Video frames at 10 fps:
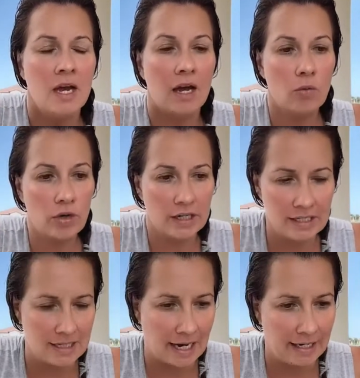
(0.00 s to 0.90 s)
and we're gonna
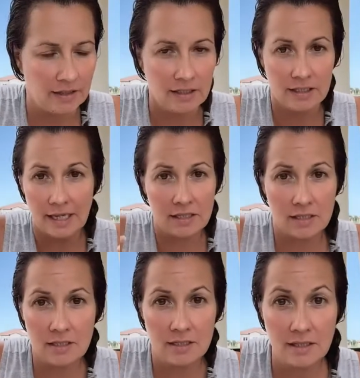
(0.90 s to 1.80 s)
die and
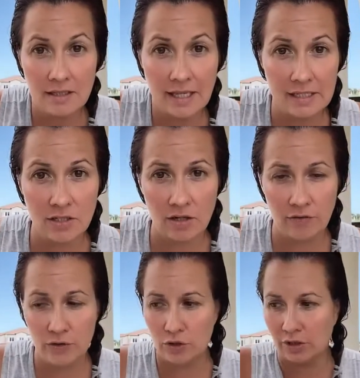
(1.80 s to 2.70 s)
that's that's our
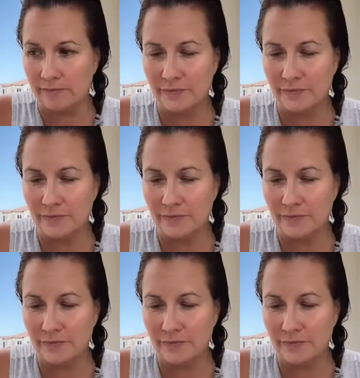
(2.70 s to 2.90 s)
future